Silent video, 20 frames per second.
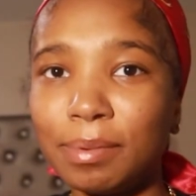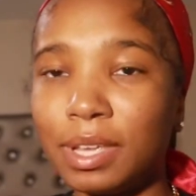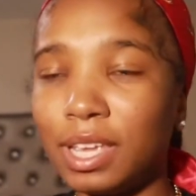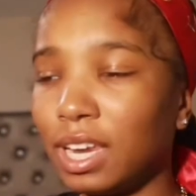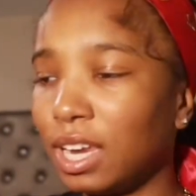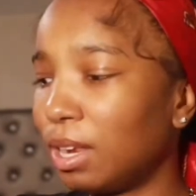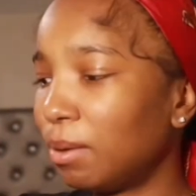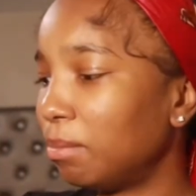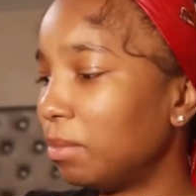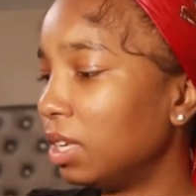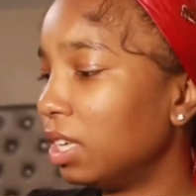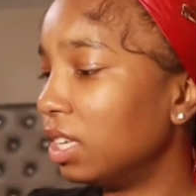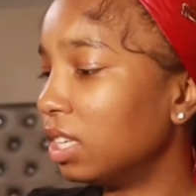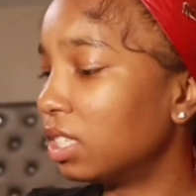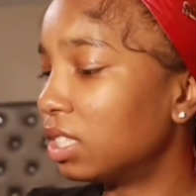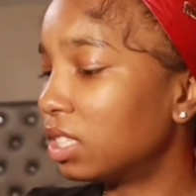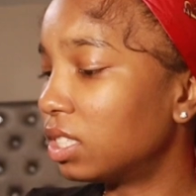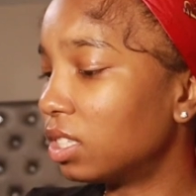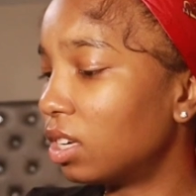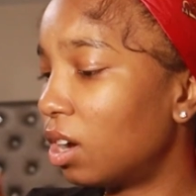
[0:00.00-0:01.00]
up getting me
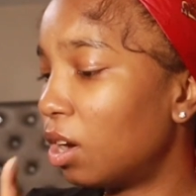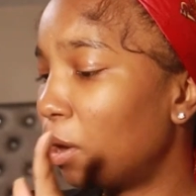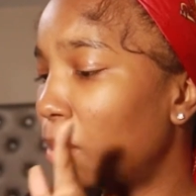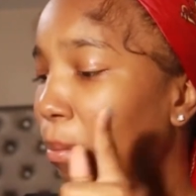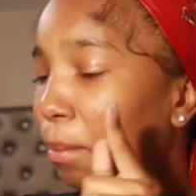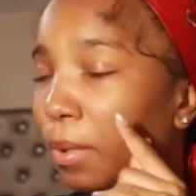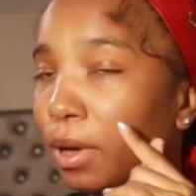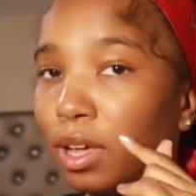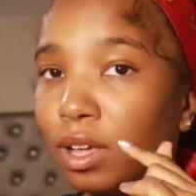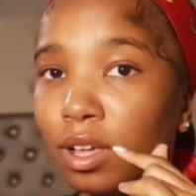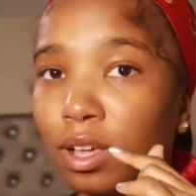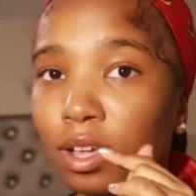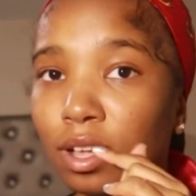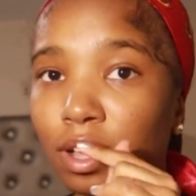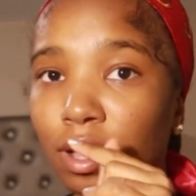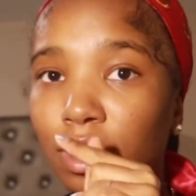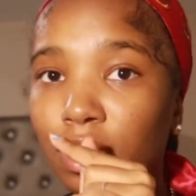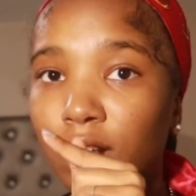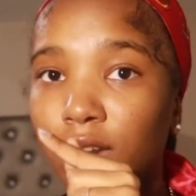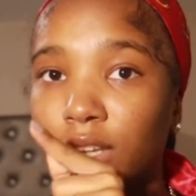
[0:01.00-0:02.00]
some
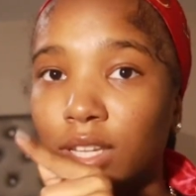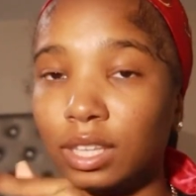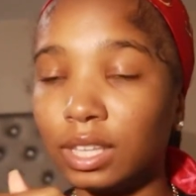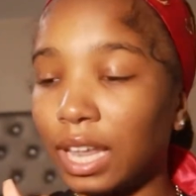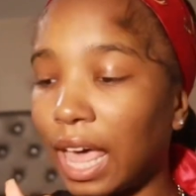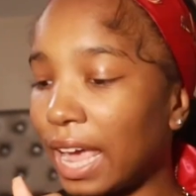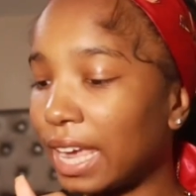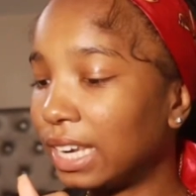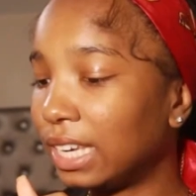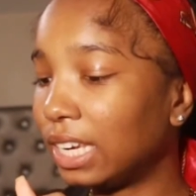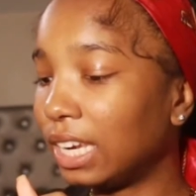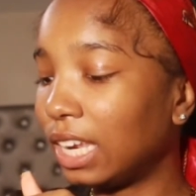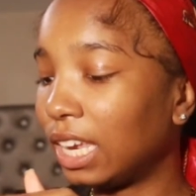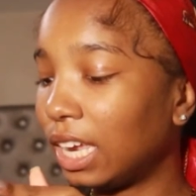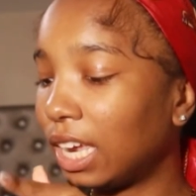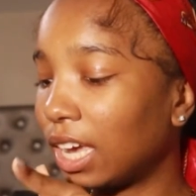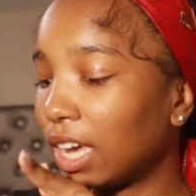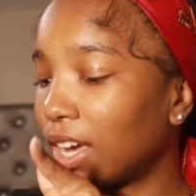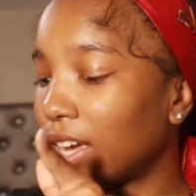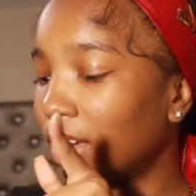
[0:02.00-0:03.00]

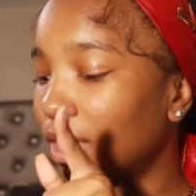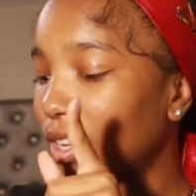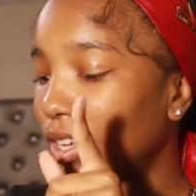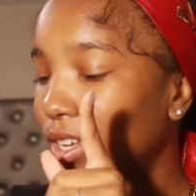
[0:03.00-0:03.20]
lightening